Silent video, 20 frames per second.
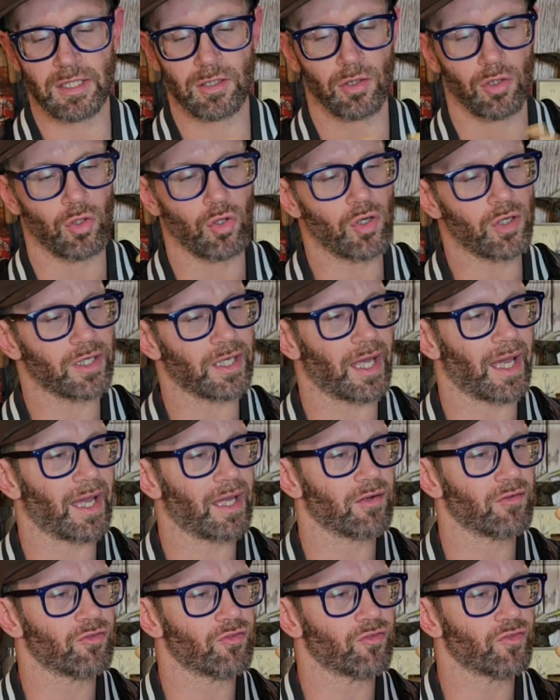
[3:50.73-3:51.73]
in look
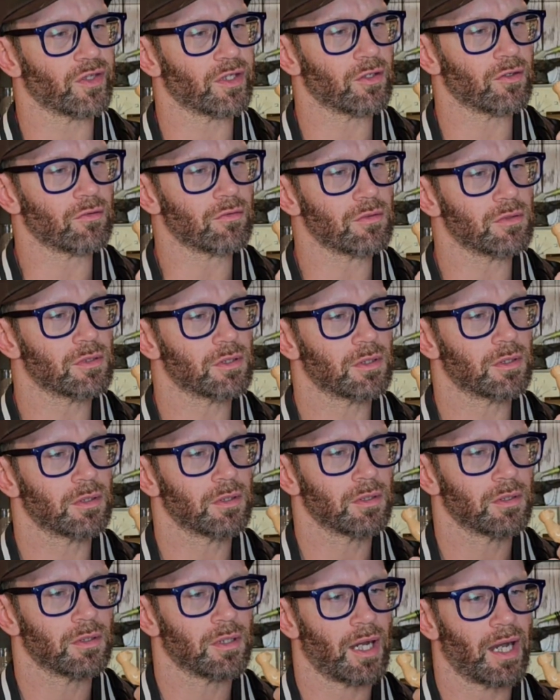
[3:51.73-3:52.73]
and feel.
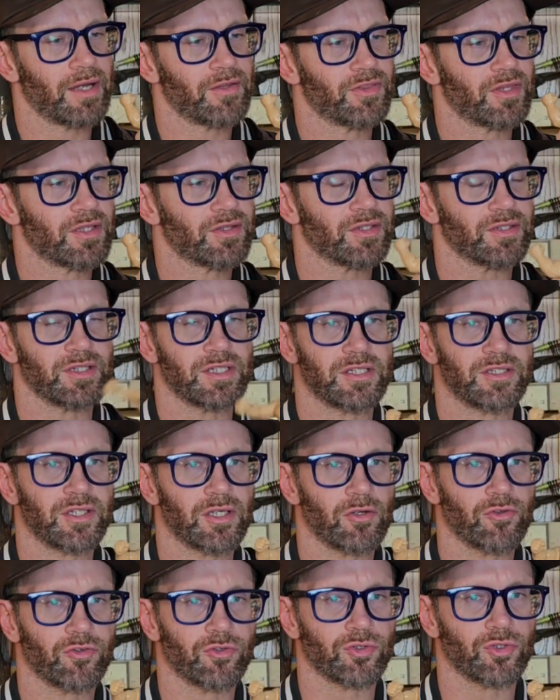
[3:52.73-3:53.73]
I think the
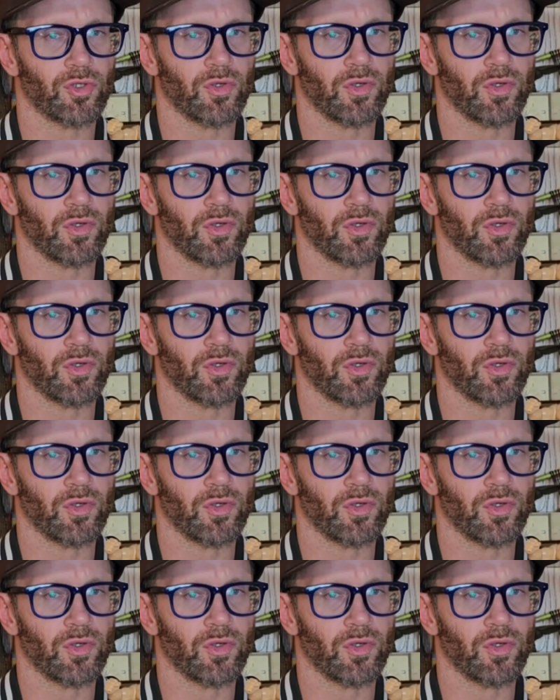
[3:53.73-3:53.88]
details are